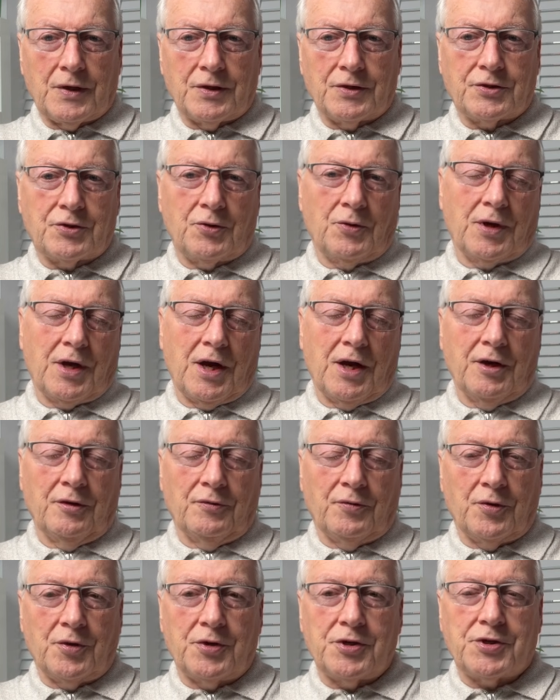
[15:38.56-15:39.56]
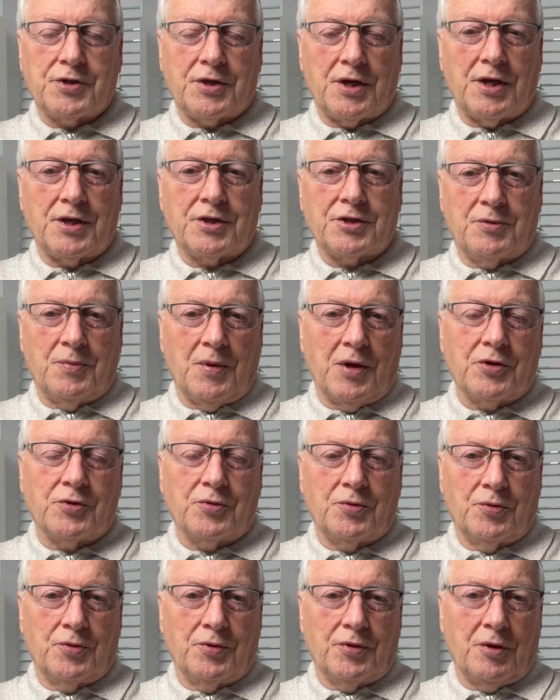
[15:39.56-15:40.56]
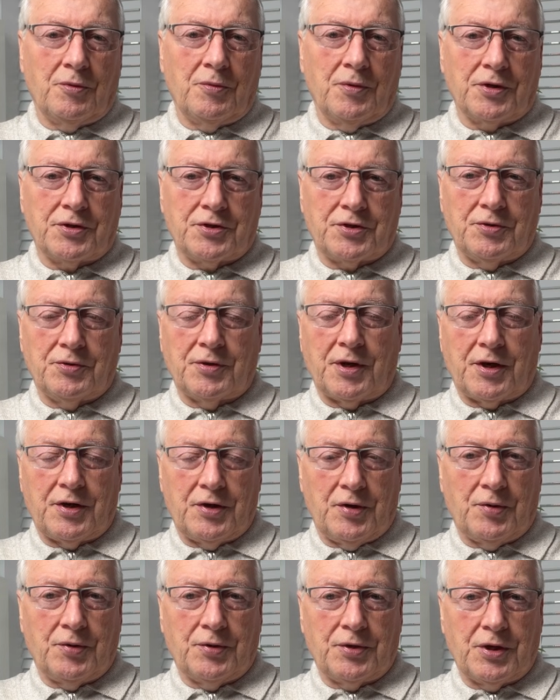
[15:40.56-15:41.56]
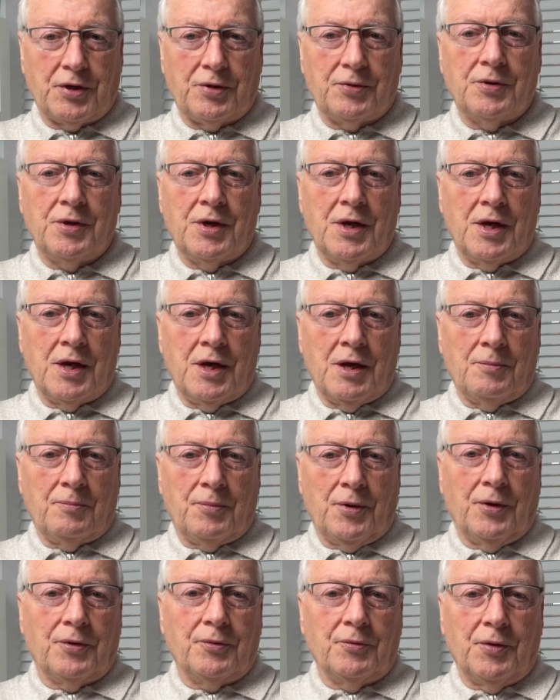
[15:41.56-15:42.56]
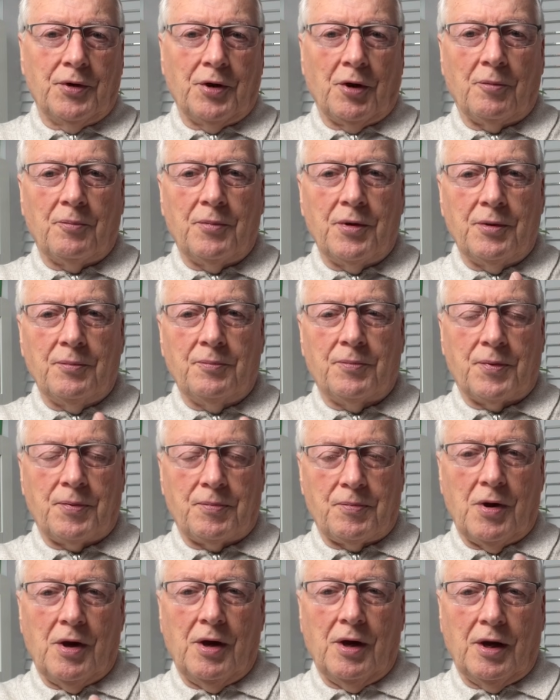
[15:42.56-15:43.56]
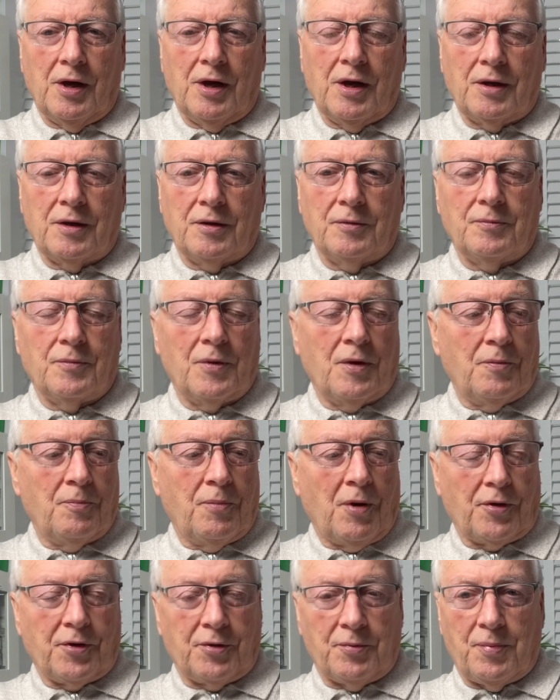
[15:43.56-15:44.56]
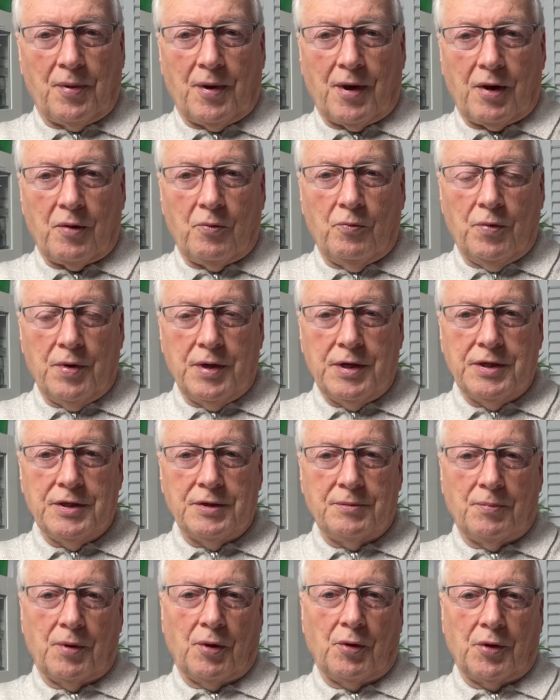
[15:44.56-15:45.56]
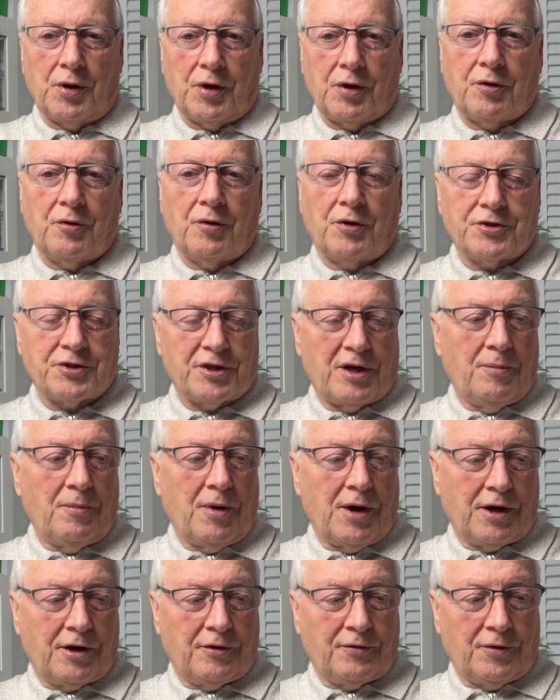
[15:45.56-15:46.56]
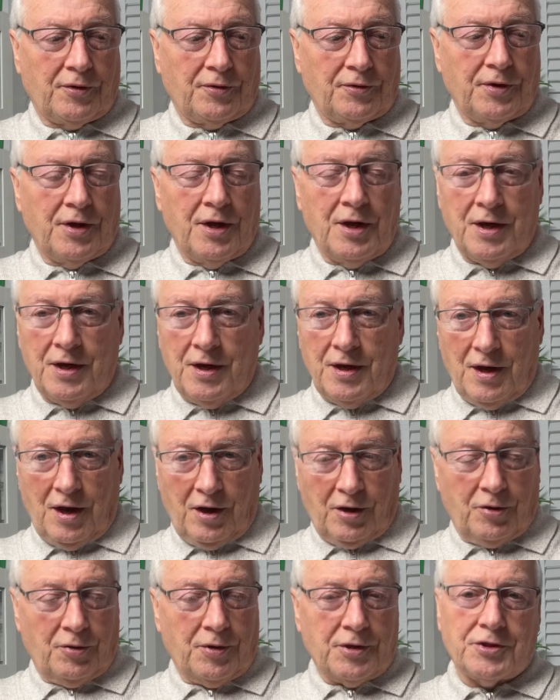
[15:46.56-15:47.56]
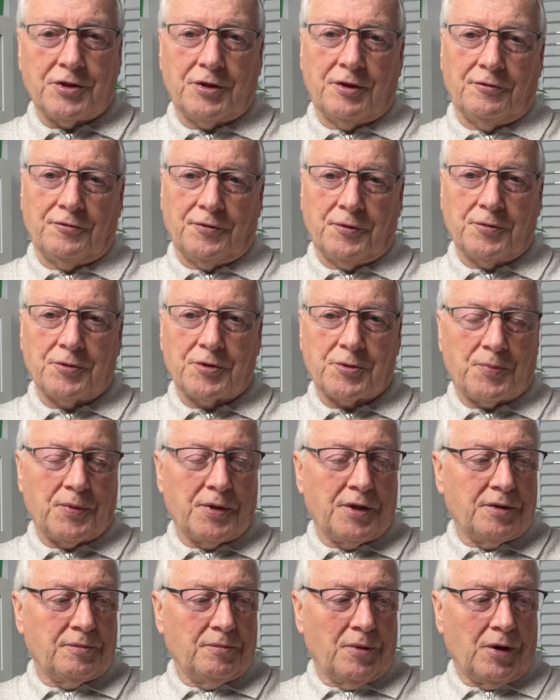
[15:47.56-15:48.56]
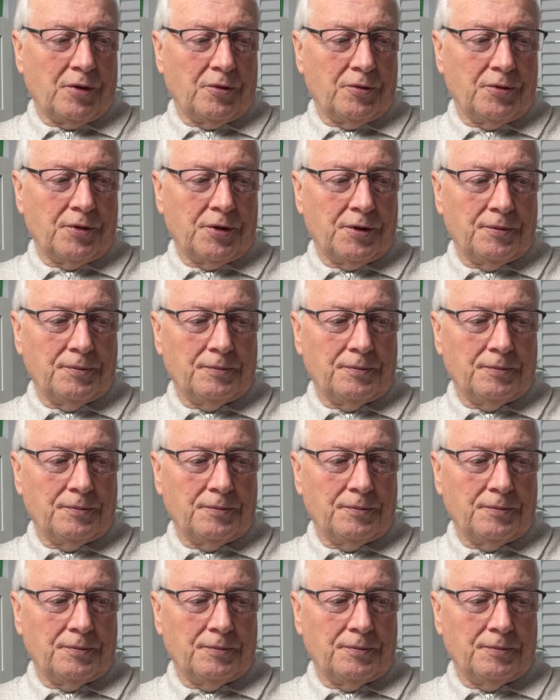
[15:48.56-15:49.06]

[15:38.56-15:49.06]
So again, a voice test to make sure that we're still getting audio, but we're not being bothered by wind blowing across that microphone. I'll go into the full speed mode.